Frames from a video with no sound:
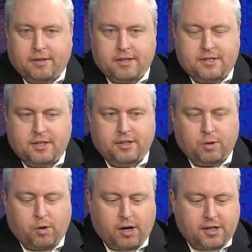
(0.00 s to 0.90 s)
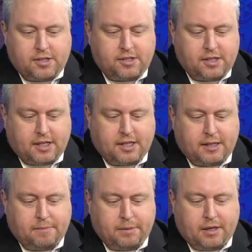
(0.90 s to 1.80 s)
it's still in the works,
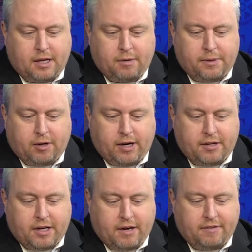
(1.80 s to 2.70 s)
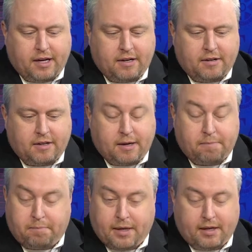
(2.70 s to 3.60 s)
uh, but that'll be great to have that
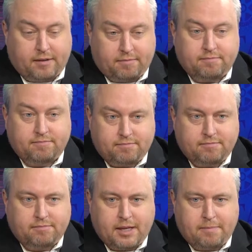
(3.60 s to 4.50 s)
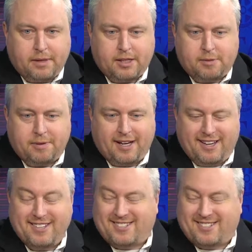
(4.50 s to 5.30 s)
that big that big space